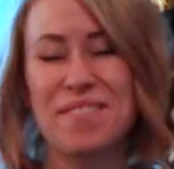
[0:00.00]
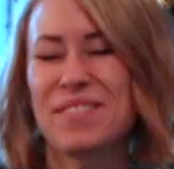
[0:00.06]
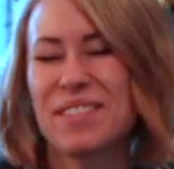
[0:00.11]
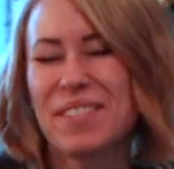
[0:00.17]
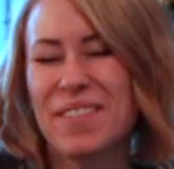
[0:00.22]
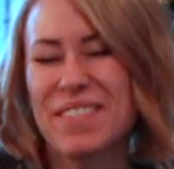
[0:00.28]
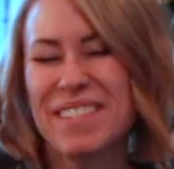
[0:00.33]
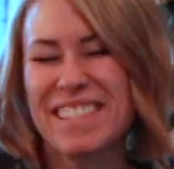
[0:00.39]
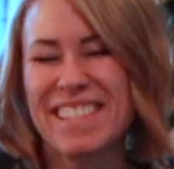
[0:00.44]
I'm
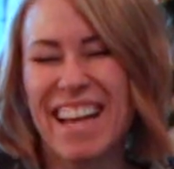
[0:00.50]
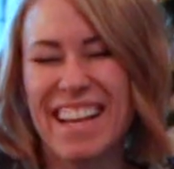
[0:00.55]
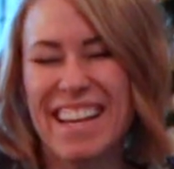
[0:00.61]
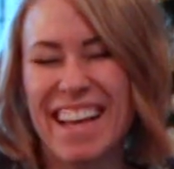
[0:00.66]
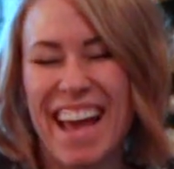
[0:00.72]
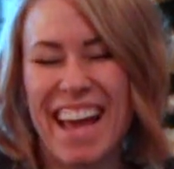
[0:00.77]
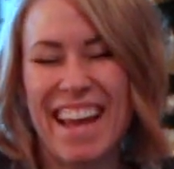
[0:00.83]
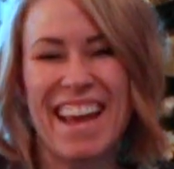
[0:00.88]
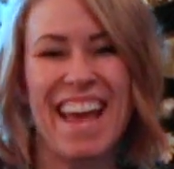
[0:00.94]
so
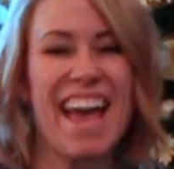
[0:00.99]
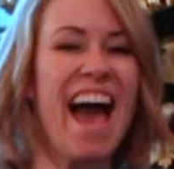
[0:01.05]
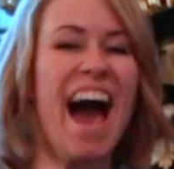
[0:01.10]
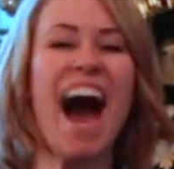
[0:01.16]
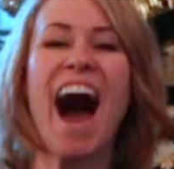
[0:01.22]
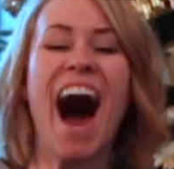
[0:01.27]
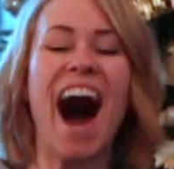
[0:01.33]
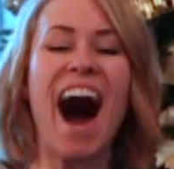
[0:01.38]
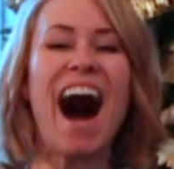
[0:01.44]
excited.
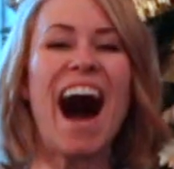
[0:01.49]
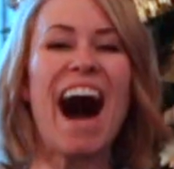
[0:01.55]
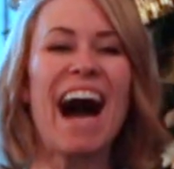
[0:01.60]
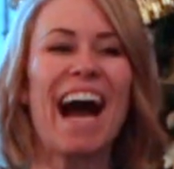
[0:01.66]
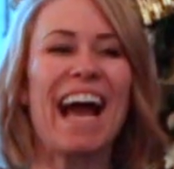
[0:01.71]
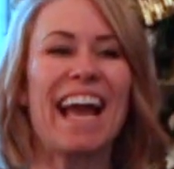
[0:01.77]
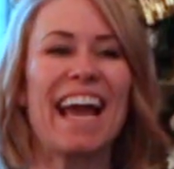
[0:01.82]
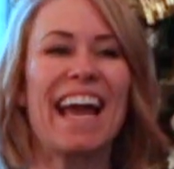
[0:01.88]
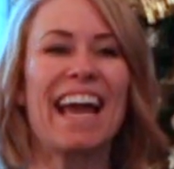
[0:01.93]

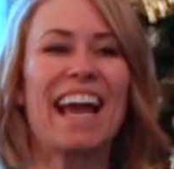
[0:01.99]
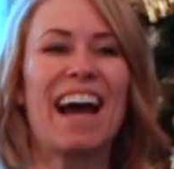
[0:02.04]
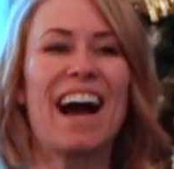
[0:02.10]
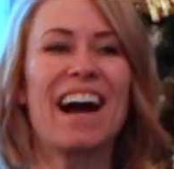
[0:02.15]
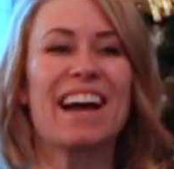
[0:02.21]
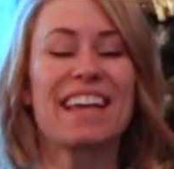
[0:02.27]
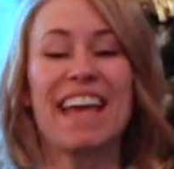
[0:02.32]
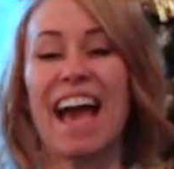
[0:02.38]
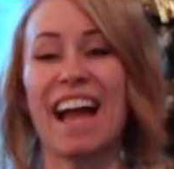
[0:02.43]
I
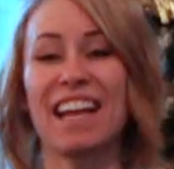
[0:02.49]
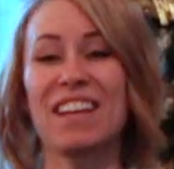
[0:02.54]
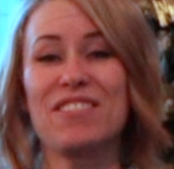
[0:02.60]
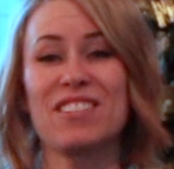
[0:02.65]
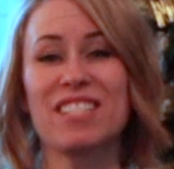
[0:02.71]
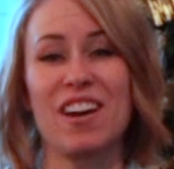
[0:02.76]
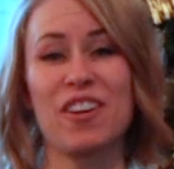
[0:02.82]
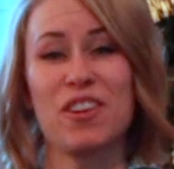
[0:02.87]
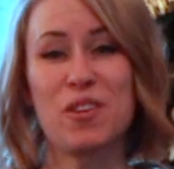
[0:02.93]
can't
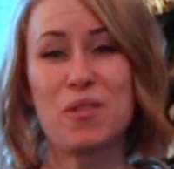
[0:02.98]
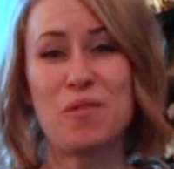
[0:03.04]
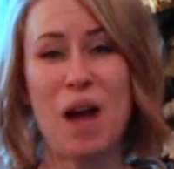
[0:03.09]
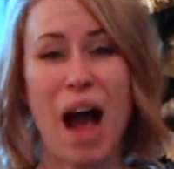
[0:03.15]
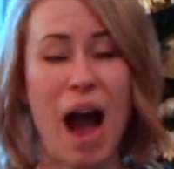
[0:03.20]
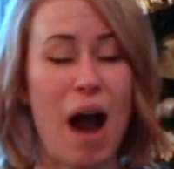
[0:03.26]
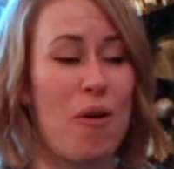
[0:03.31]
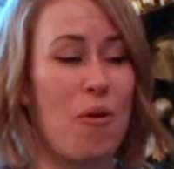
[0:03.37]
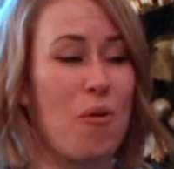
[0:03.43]
even tell you
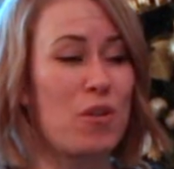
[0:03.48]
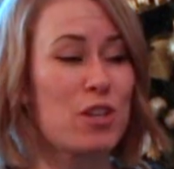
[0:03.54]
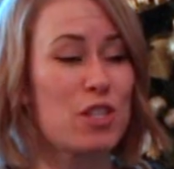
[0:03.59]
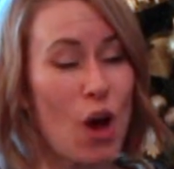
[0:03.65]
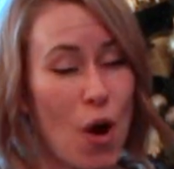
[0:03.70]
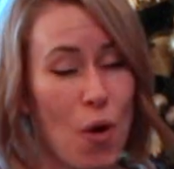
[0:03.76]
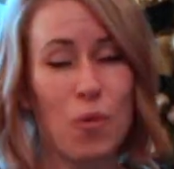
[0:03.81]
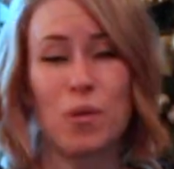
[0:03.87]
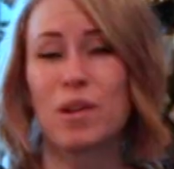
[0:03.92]
how
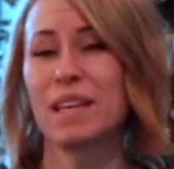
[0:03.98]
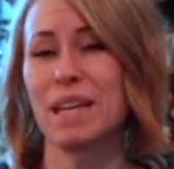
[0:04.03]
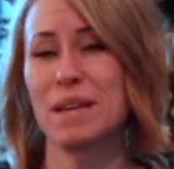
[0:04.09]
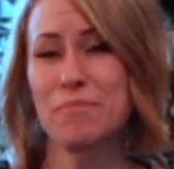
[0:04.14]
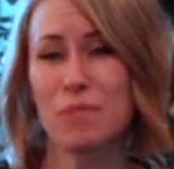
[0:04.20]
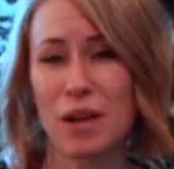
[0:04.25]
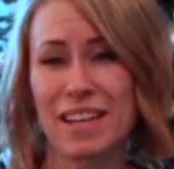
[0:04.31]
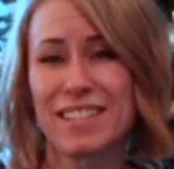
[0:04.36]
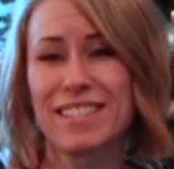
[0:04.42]
totally
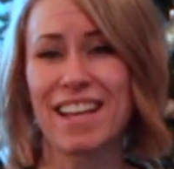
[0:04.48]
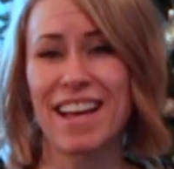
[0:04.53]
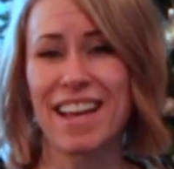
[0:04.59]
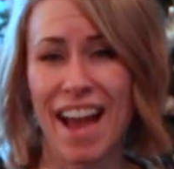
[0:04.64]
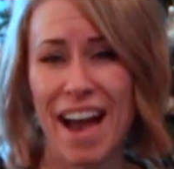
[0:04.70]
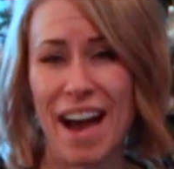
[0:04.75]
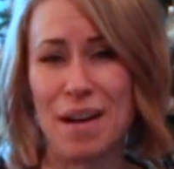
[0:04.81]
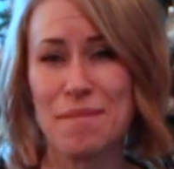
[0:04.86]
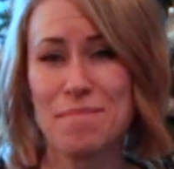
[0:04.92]
impressed
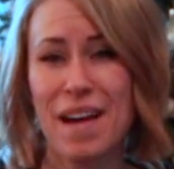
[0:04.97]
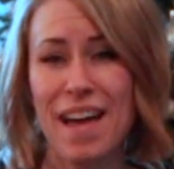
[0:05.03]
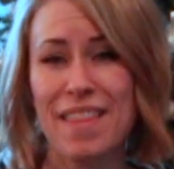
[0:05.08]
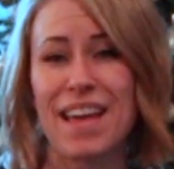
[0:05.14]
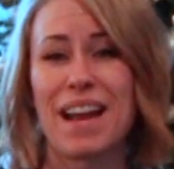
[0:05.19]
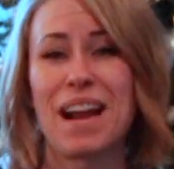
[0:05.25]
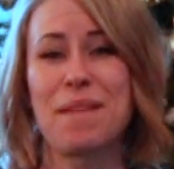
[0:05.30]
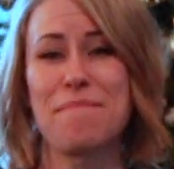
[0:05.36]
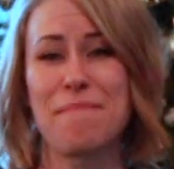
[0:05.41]
I am
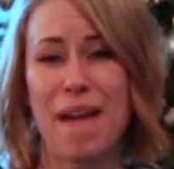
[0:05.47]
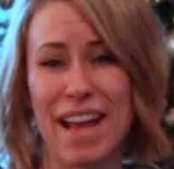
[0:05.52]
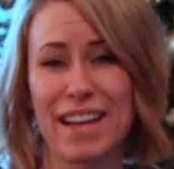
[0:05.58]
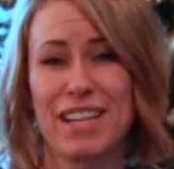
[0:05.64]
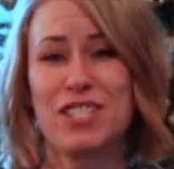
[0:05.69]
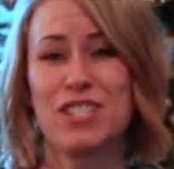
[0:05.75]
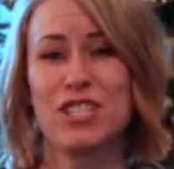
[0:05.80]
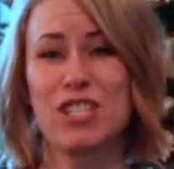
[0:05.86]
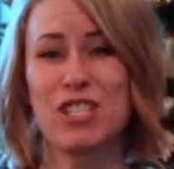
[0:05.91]
that I
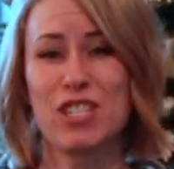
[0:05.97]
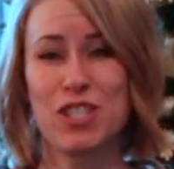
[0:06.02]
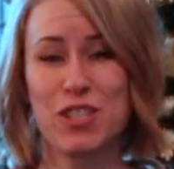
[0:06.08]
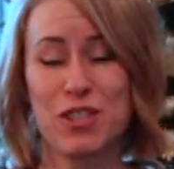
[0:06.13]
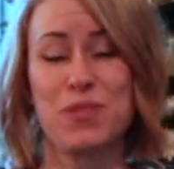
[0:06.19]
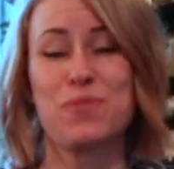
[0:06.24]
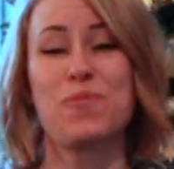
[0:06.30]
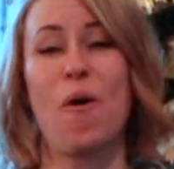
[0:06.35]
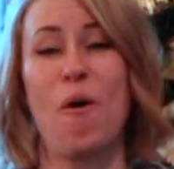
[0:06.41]
managed to
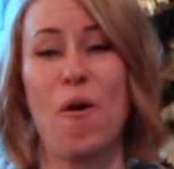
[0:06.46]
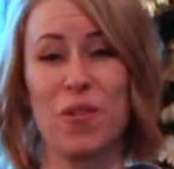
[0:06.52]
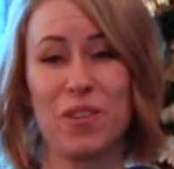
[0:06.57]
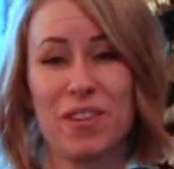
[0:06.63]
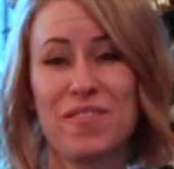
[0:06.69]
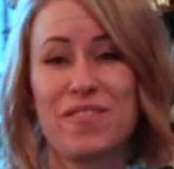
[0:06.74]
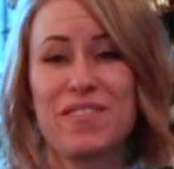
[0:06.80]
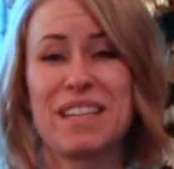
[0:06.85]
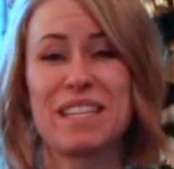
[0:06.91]
do
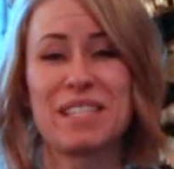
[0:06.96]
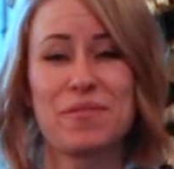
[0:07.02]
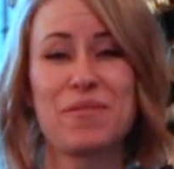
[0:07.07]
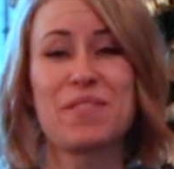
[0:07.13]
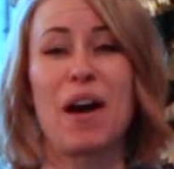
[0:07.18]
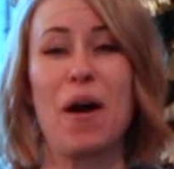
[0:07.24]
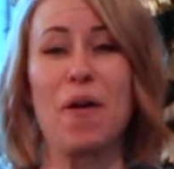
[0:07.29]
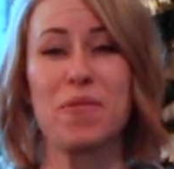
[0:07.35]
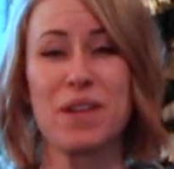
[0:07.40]
all of this
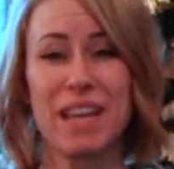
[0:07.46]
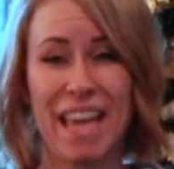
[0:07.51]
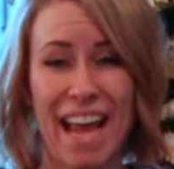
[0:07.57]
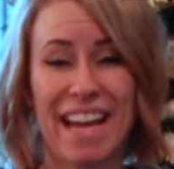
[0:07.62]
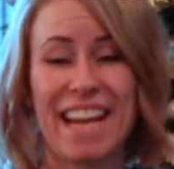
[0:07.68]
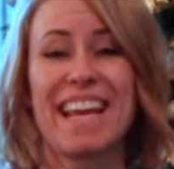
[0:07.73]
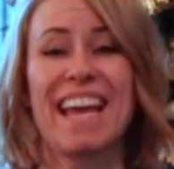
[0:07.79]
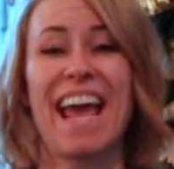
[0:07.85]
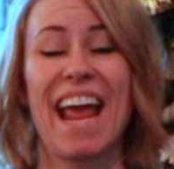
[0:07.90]
without
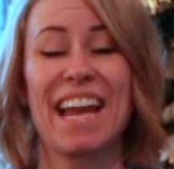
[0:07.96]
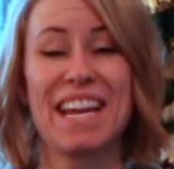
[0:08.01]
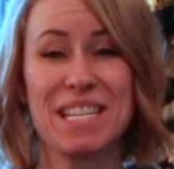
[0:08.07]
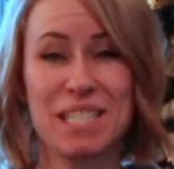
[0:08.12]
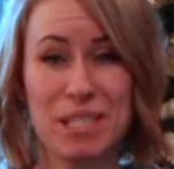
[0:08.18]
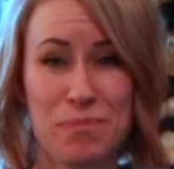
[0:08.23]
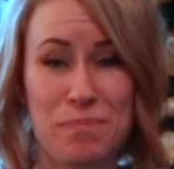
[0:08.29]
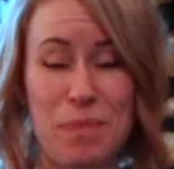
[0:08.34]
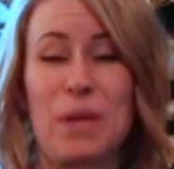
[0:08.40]
getting any
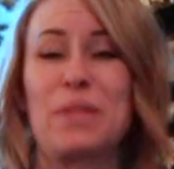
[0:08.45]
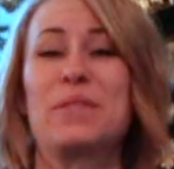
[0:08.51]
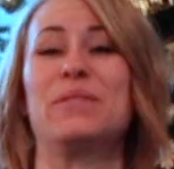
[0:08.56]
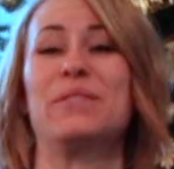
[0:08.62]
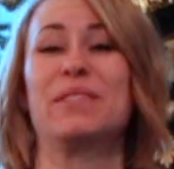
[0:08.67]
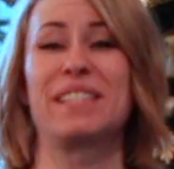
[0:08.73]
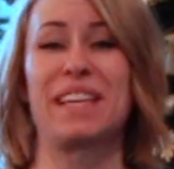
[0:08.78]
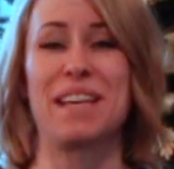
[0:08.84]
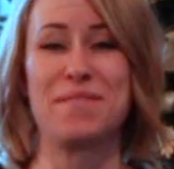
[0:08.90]

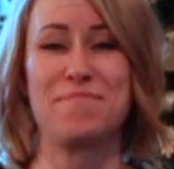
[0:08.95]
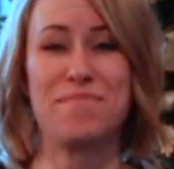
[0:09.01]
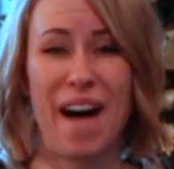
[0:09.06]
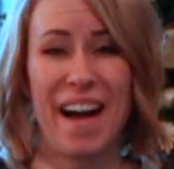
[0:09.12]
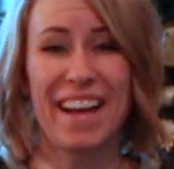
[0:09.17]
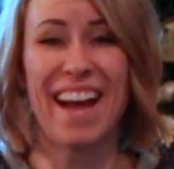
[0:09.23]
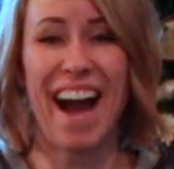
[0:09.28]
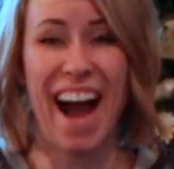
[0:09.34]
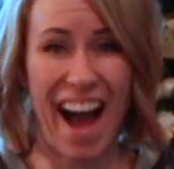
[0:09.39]
sparkles in
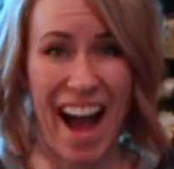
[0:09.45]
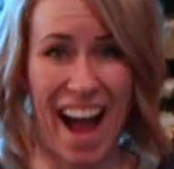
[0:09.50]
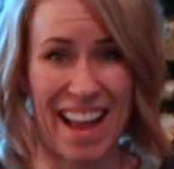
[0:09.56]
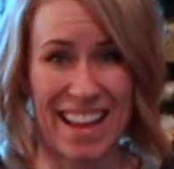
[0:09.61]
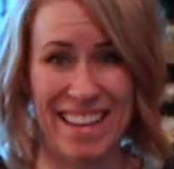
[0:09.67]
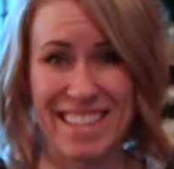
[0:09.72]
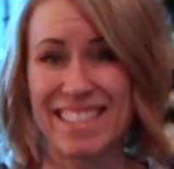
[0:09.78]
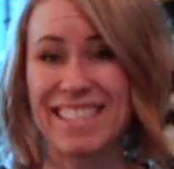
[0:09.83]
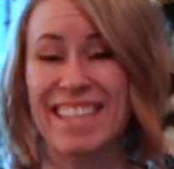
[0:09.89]
my
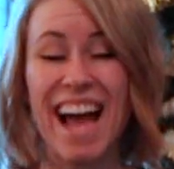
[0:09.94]
eyes.